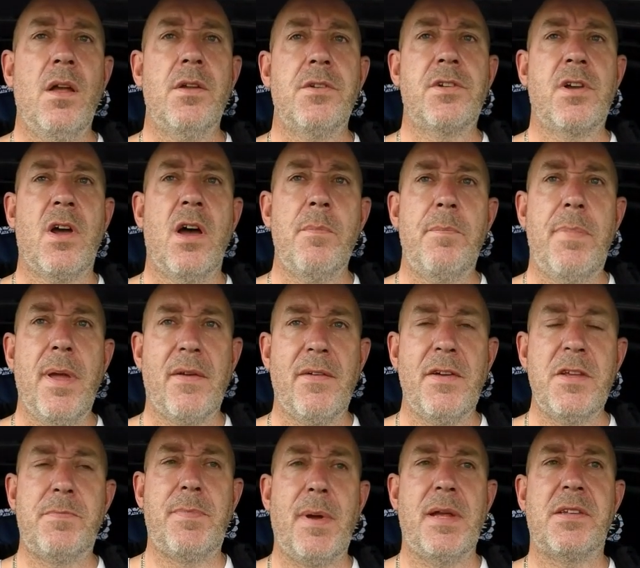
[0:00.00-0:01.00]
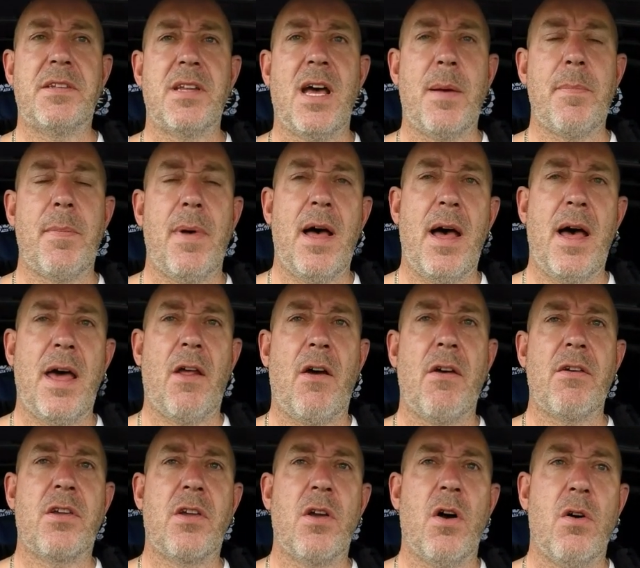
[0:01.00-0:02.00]
to go and pick these bits up. And
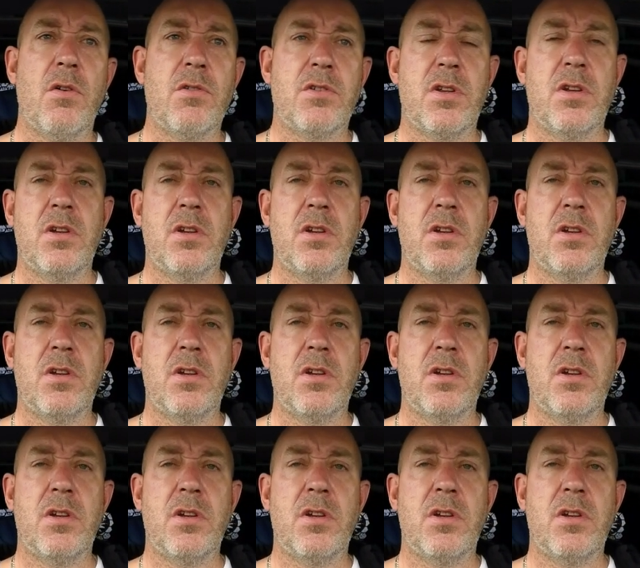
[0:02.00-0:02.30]
I've got